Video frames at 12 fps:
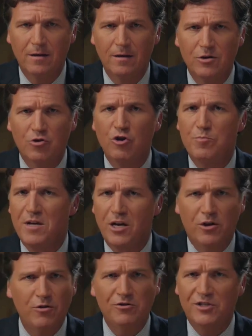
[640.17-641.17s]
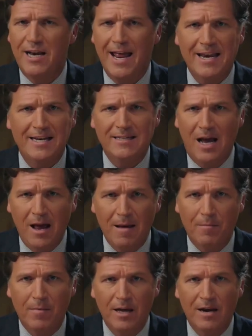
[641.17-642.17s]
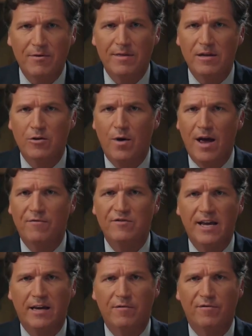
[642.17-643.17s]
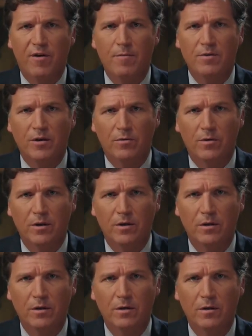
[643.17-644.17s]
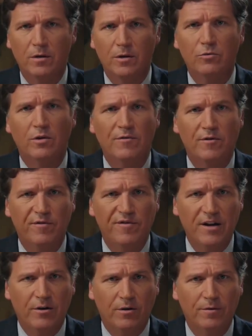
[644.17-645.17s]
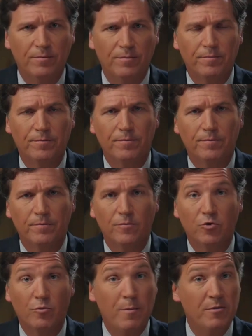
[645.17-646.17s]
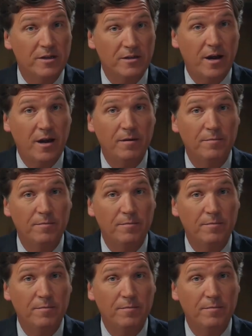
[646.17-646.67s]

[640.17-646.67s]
You could be accused at any time and everything you have taken from you. You live in fear. Remember this guy?